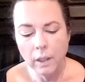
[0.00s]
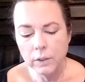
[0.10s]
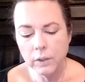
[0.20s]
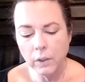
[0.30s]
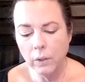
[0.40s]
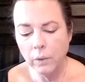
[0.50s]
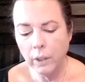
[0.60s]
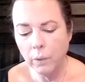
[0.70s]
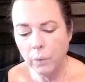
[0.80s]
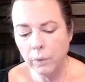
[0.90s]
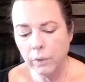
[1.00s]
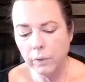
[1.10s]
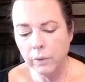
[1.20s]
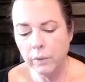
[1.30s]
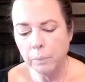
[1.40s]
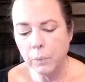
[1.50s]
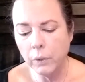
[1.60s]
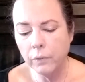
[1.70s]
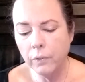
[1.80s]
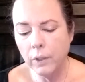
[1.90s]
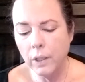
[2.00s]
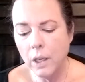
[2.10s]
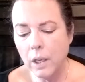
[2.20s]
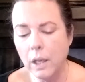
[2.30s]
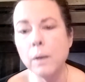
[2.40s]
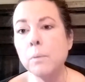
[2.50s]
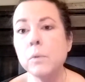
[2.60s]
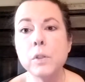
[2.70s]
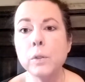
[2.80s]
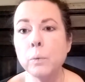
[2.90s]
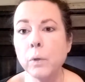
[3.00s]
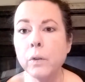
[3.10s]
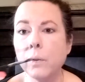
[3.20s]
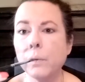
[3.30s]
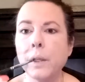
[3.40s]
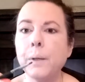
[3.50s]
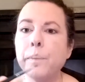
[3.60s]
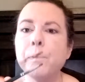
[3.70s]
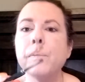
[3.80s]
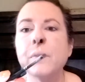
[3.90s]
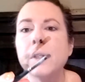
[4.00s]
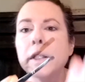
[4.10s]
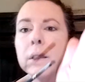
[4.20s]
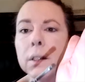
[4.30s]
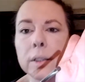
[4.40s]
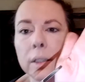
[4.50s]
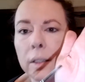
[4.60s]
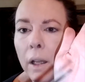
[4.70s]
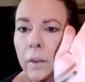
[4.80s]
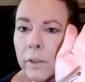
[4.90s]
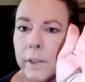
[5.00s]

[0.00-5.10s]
So, I ordered the Morphe M213. This is another